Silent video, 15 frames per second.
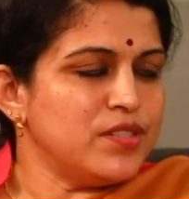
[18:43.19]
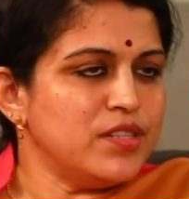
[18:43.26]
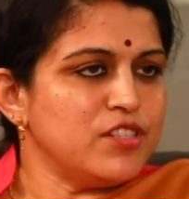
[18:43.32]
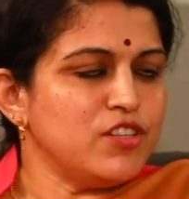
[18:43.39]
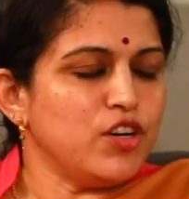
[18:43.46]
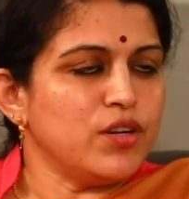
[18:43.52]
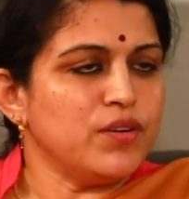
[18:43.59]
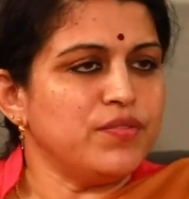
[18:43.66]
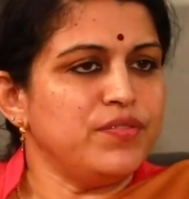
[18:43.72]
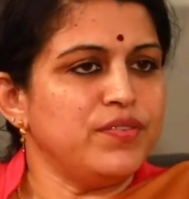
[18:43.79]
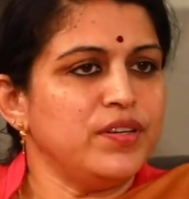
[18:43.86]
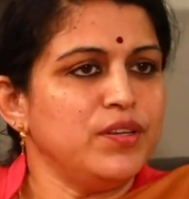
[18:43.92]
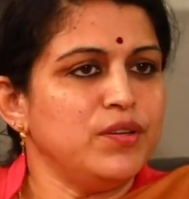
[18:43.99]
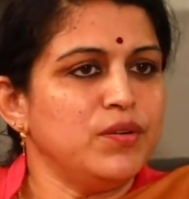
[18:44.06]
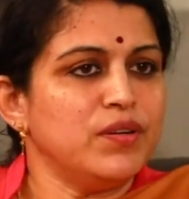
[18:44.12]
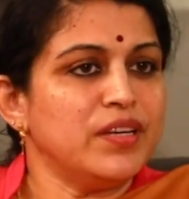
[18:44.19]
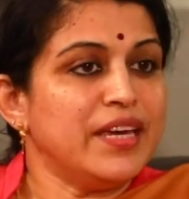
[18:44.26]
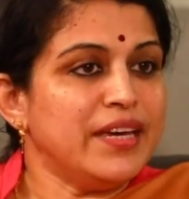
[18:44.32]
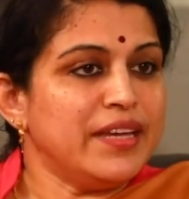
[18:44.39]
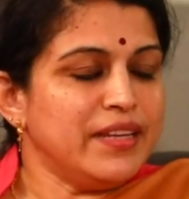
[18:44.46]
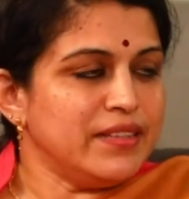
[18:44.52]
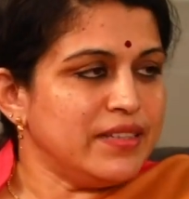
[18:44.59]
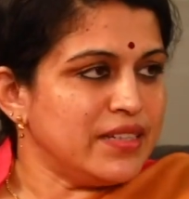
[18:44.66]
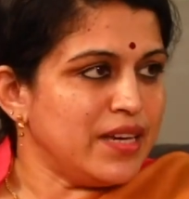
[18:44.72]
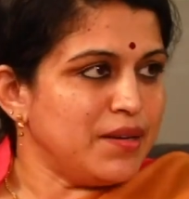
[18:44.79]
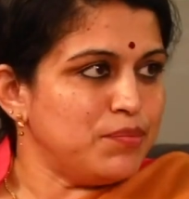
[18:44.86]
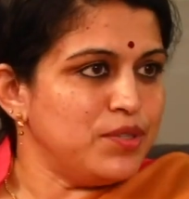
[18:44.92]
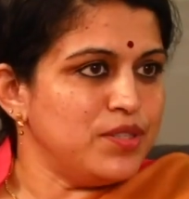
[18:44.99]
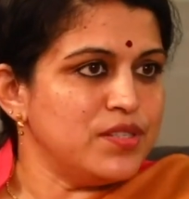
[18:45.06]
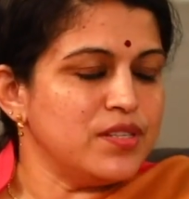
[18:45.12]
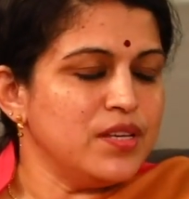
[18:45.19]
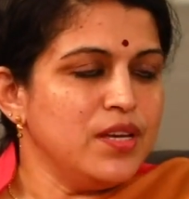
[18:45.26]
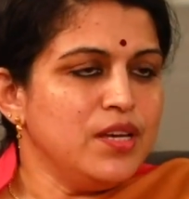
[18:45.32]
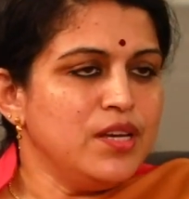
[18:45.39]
there's a lot of caring that happens.